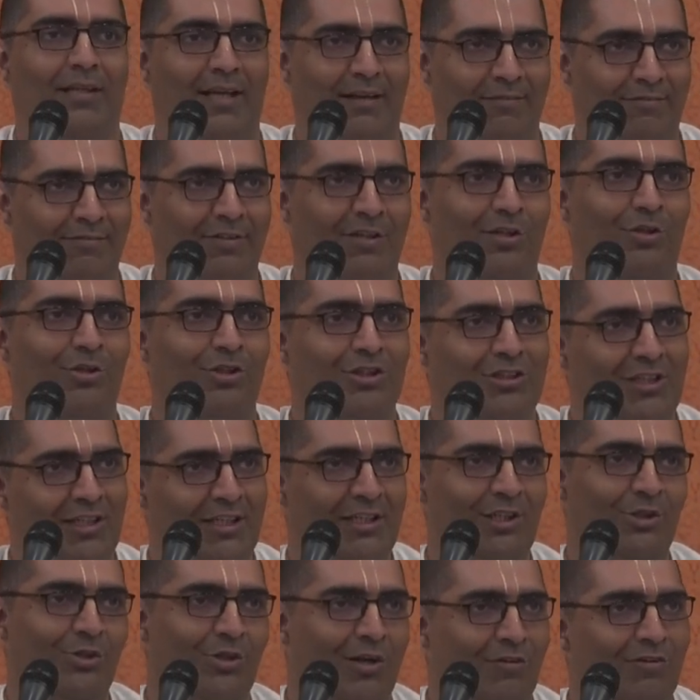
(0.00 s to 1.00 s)
the effort to
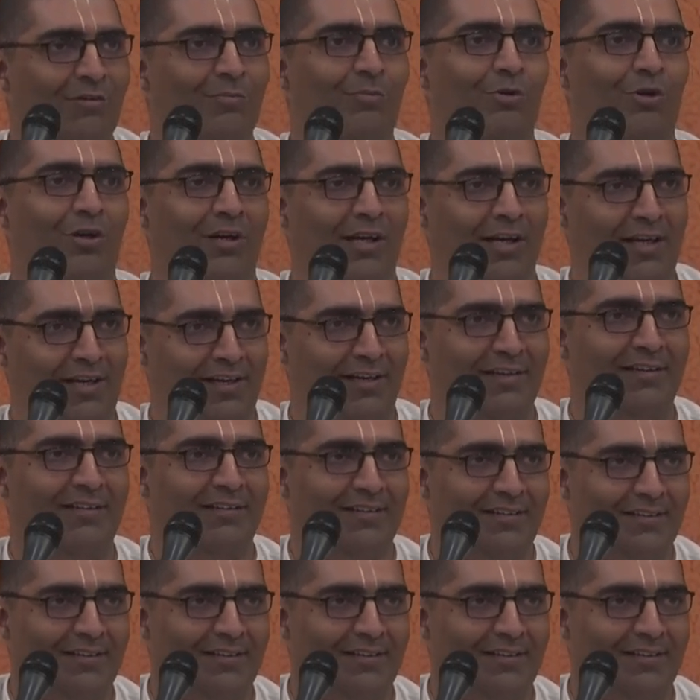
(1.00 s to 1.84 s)
study you have to put, right?